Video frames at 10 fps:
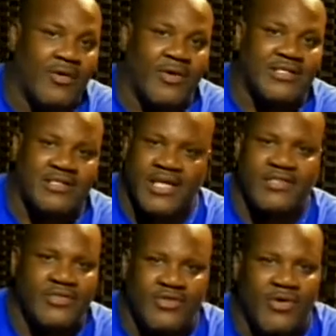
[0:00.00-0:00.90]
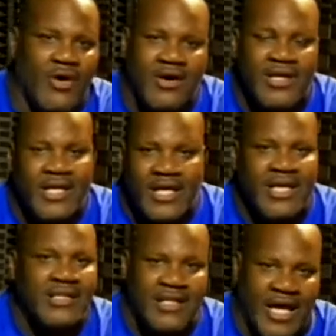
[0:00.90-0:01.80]
what station you are
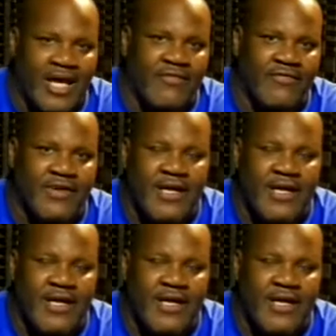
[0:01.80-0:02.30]
in life,